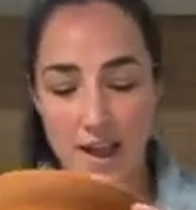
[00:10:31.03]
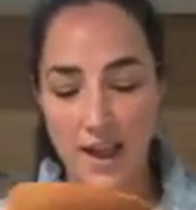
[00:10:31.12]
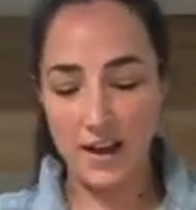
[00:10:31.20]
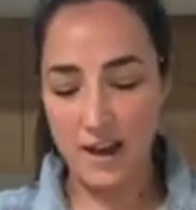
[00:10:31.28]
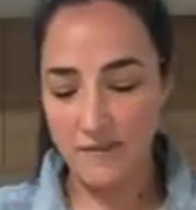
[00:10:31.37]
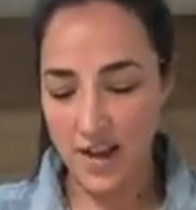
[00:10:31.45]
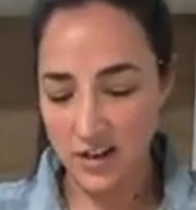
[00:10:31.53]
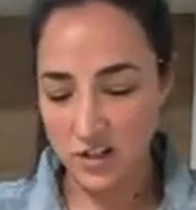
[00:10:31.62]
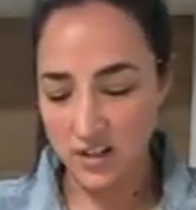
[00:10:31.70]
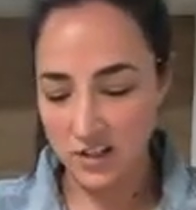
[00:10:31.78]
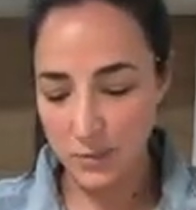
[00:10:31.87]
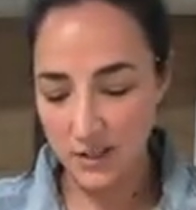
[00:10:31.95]
layer, and I've
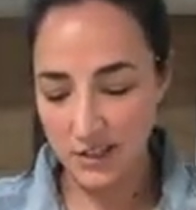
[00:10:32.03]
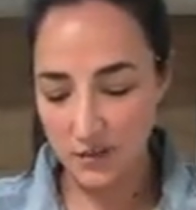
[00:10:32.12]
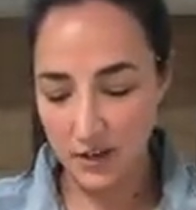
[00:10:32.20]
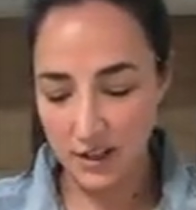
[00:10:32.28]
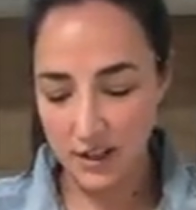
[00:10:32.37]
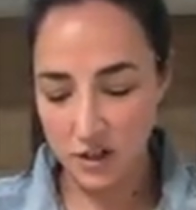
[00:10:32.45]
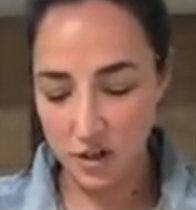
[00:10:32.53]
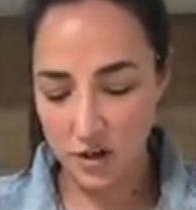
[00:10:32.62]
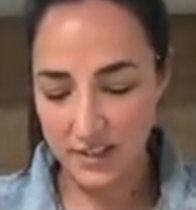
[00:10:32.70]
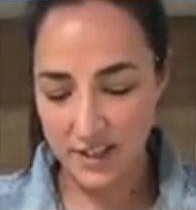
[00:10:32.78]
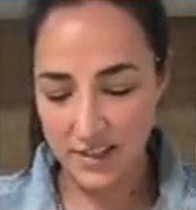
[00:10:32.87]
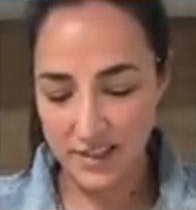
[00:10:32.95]
actually specifically
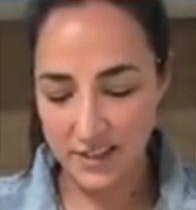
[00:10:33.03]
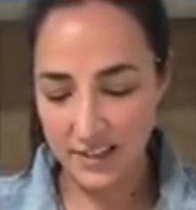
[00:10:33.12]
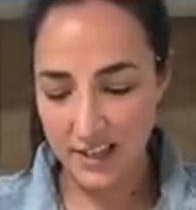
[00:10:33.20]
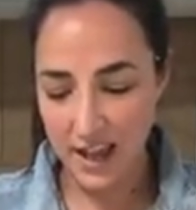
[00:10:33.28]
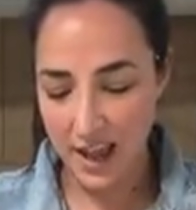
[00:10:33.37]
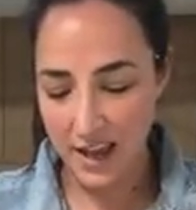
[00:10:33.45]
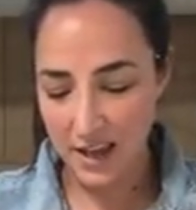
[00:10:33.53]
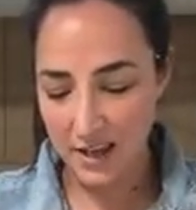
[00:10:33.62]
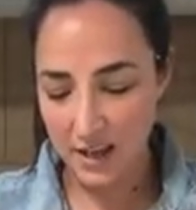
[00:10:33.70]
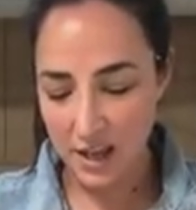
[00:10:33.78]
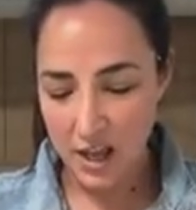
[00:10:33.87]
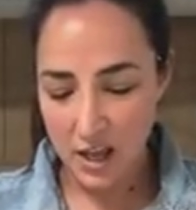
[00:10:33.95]
chosen this
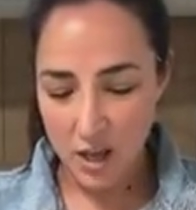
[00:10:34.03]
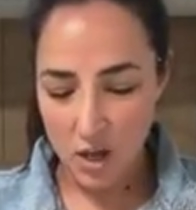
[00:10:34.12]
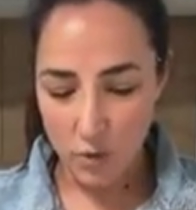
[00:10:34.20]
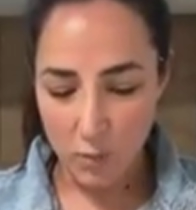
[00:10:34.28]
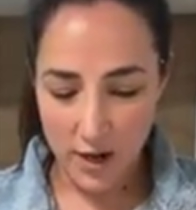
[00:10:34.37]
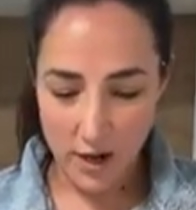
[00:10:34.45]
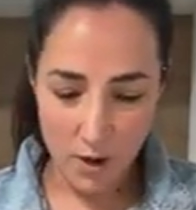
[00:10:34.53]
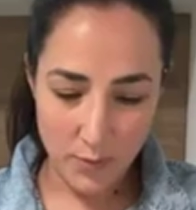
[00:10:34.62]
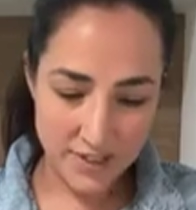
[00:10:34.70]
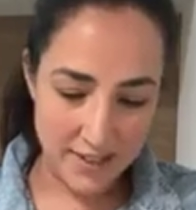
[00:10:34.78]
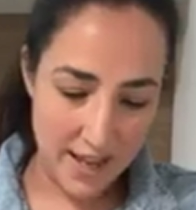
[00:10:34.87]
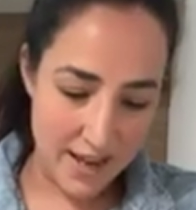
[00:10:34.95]
cake when I
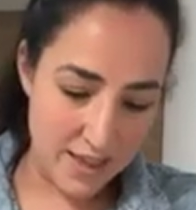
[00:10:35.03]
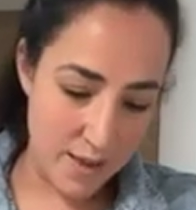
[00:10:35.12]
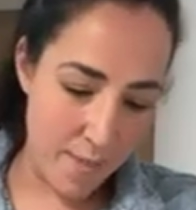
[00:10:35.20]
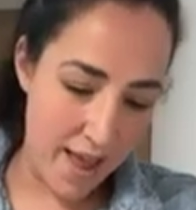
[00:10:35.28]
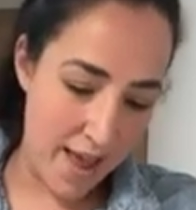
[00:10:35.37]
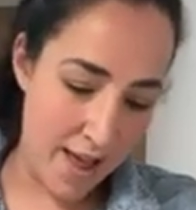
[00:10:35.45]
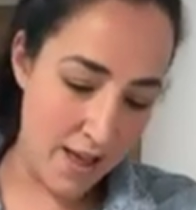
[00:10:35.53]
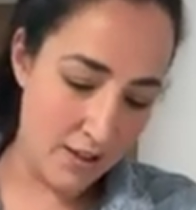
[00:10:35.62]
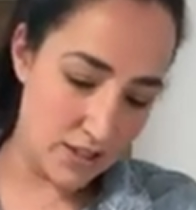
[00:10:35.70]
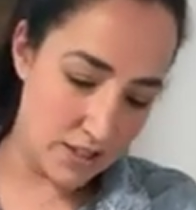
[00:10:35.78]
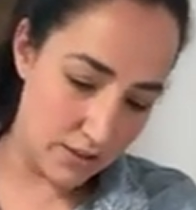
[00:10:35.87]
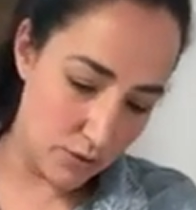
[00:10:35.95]
was laying them
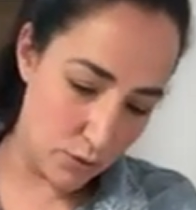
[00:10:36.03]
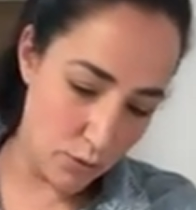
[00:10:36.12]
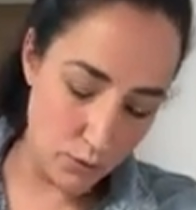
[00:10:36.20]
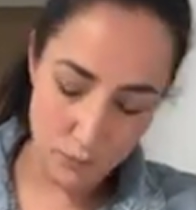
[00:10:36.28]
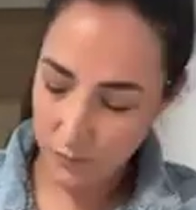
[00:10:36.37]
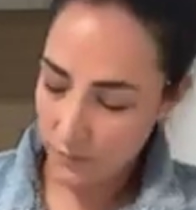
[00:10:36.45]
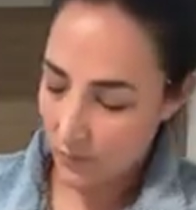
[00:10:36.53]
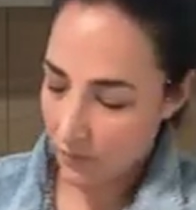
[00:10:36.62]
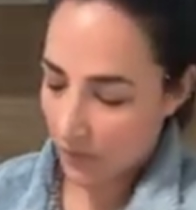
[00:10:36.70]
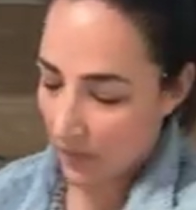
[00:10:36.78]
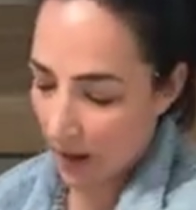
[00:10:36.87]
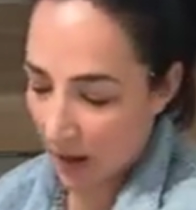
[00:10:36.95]
out. Ooh,
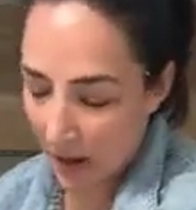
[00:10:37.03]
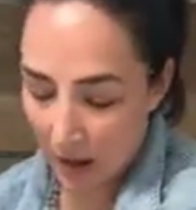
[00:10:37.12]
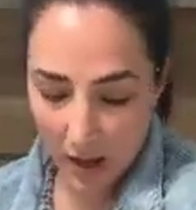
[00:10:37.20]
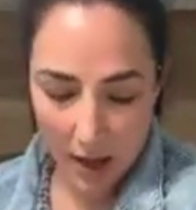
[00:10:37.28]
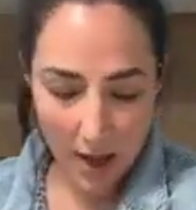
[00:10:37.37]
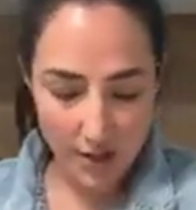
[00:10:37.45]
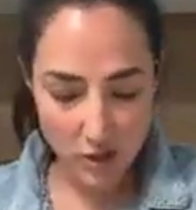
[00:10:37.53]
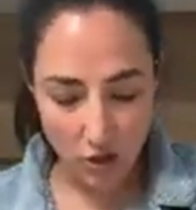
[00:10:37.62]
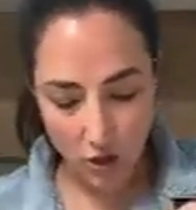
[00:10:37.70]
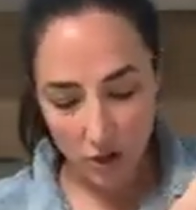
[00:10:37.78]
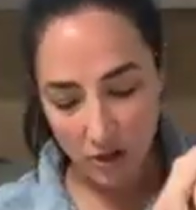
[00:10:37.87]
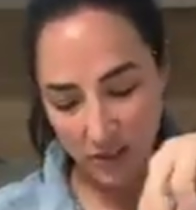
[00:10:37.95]
I
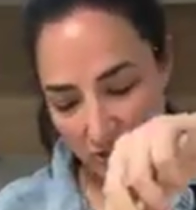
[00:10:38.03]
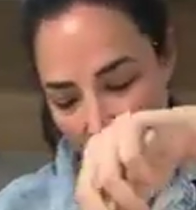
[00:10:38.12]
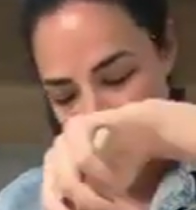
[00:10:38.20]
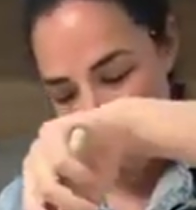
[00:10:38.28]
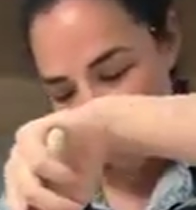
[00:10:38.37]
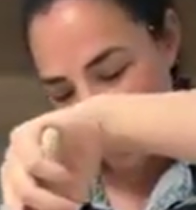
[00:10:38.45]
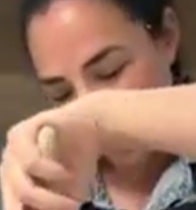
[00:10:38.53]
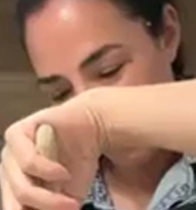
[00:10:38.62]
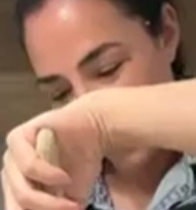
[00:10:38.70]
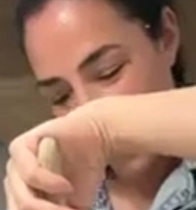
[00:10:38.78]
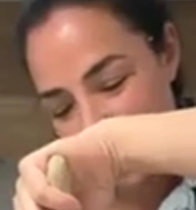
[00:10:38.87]
chose the one with the